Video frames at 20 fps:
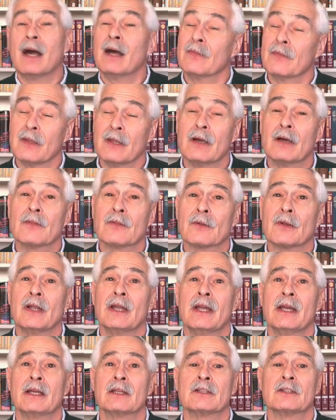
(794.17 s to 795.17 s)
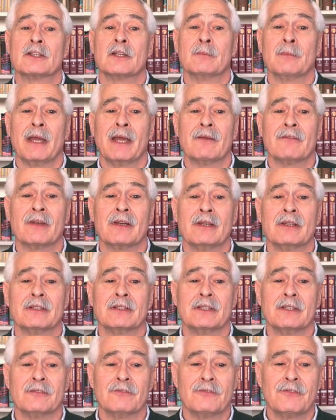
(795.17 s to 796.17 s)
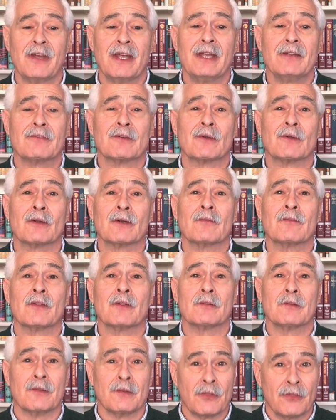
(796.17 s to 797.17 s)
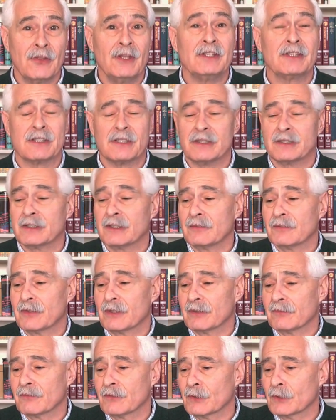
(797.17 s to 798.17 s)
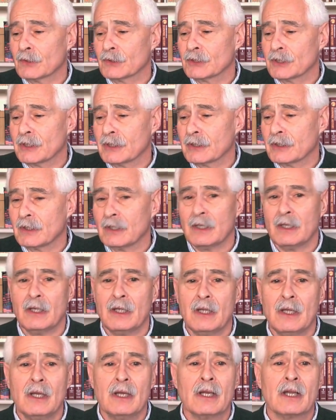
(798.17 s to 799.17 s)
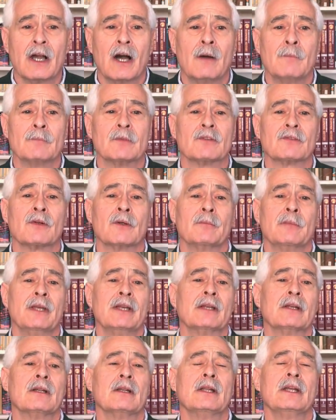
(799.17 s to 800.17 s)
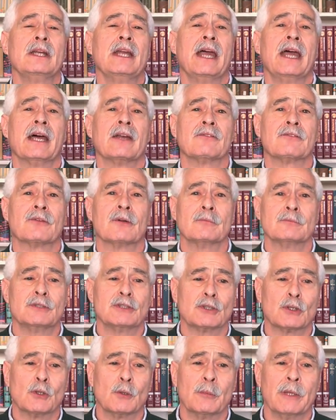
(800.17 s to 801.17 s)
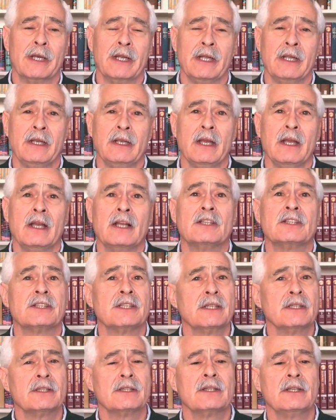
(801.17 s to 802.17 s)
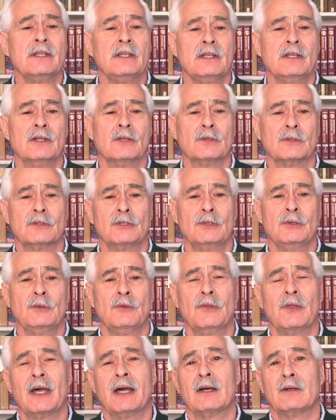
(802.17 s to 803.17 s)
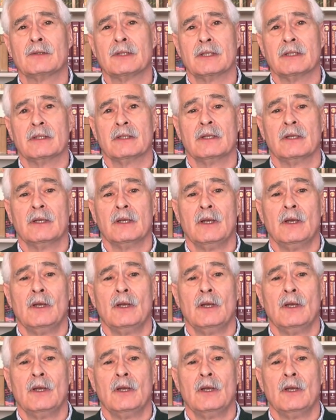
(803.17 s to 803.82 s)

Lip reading: On the other hand, some evidence in favor of a thesis of conversion comes from Italy and from Germany since the year 2000,